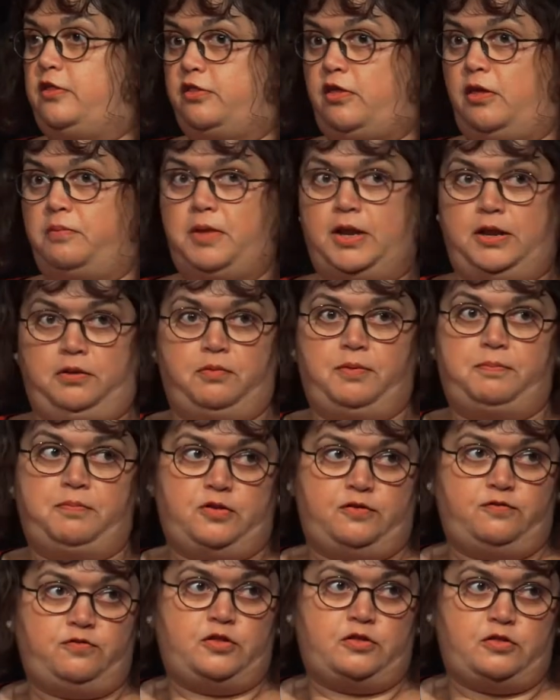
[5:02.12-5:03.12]
so many
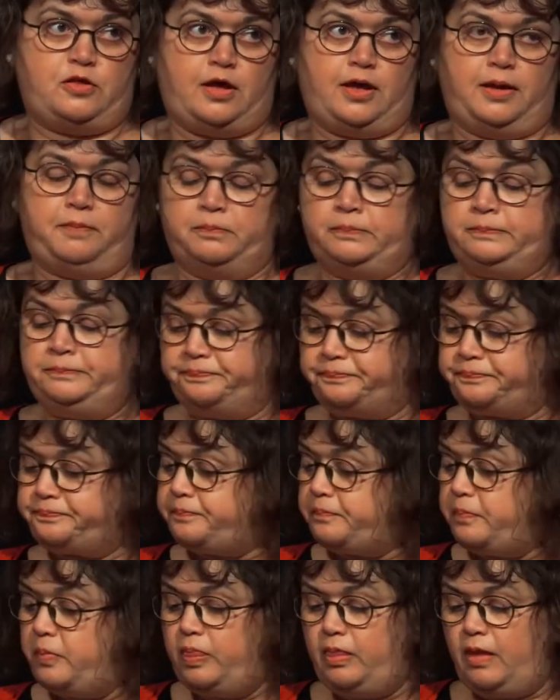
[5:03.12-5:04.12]
women of the time,
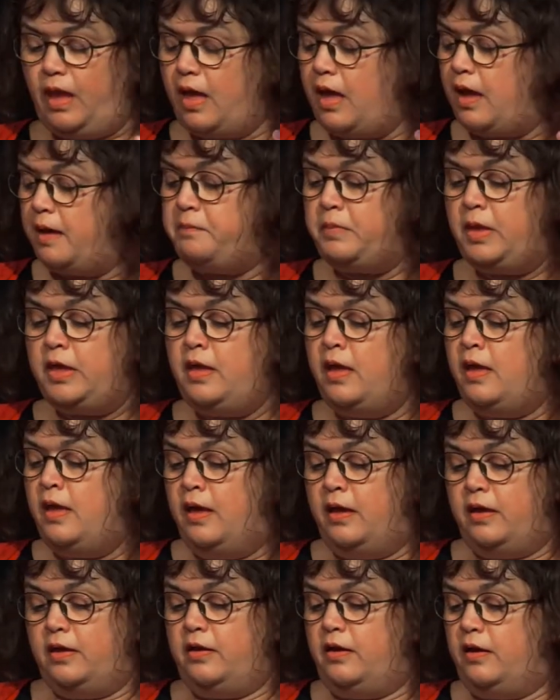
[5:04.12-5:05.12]
um,
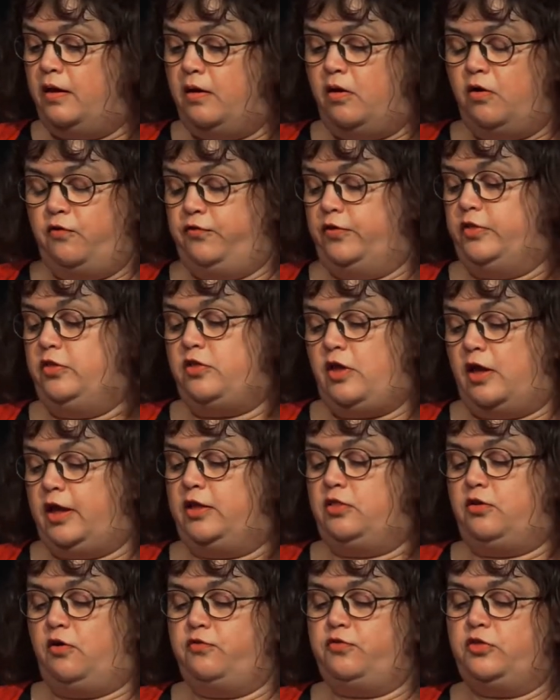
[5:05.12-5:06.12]
often
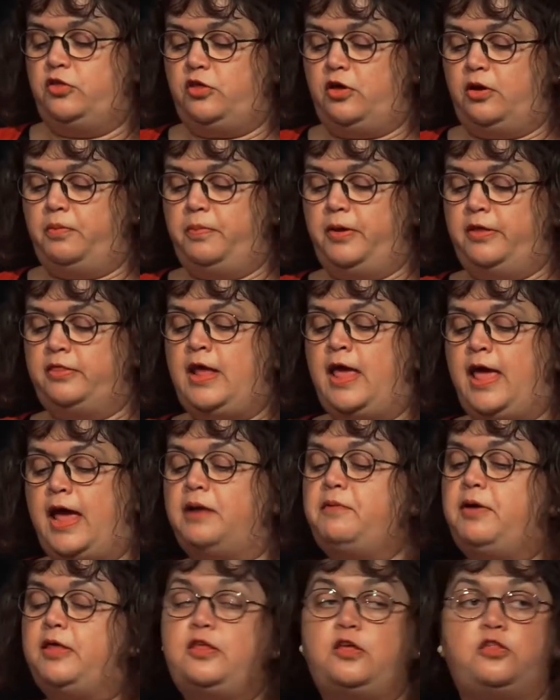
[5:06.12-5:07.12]
died after childbirth.
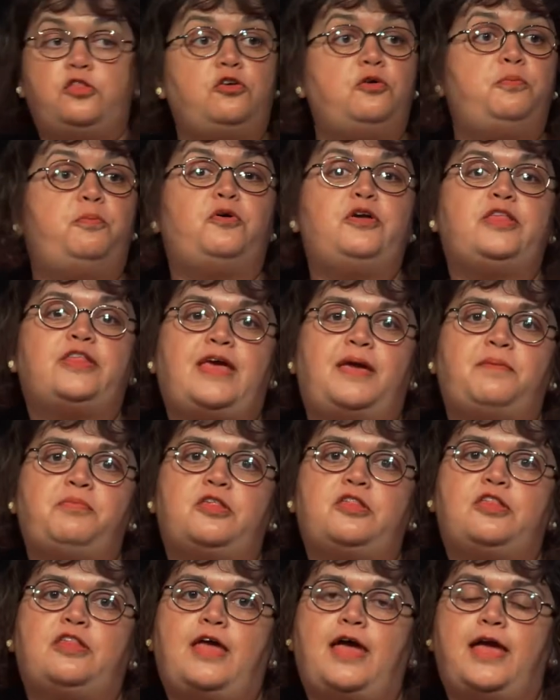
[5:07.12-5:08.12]
Anyway, these two boys came
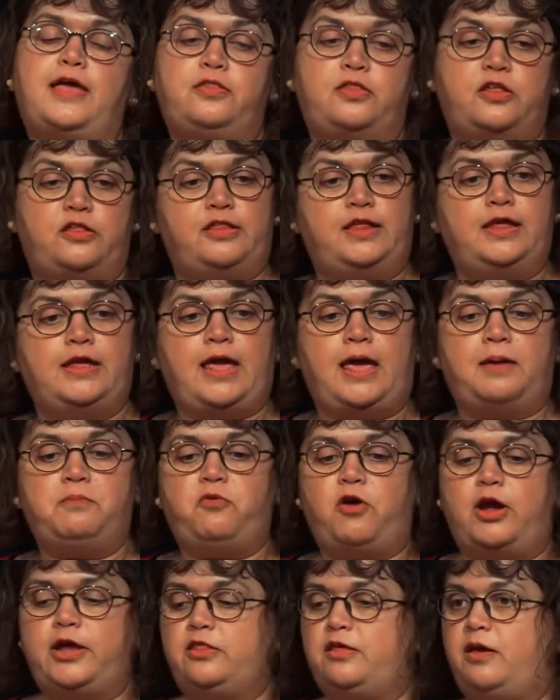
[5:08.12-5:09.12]
to stay and the sea came
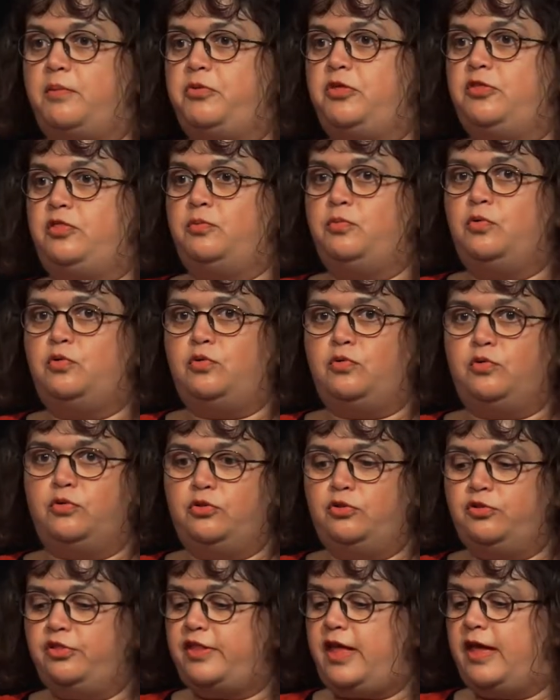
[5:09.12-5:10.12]
right up to the
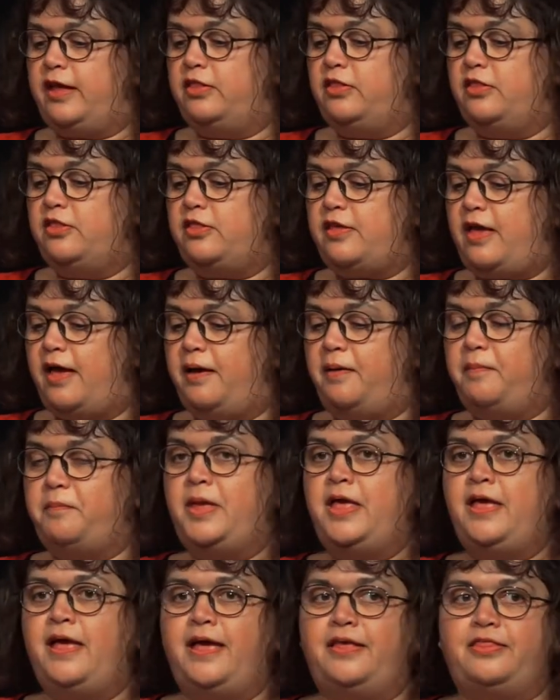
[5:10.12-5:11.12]
walls and um,
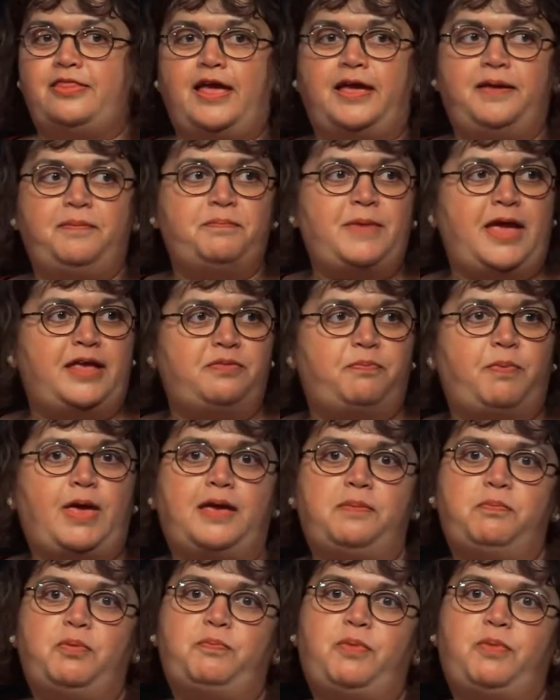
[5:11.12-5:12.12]
they made paper